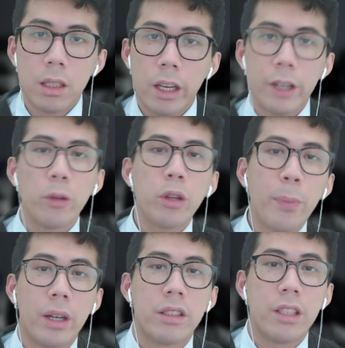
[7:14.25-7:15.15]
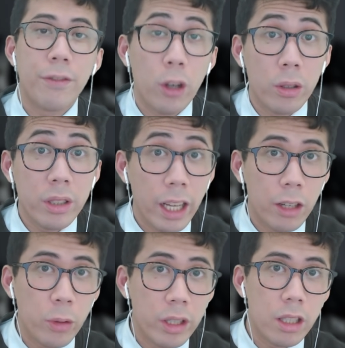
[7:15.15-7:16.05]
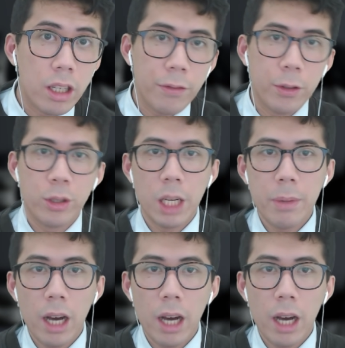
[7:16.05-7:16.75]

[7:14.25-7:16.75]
And although prices have gone down recently for SHIB,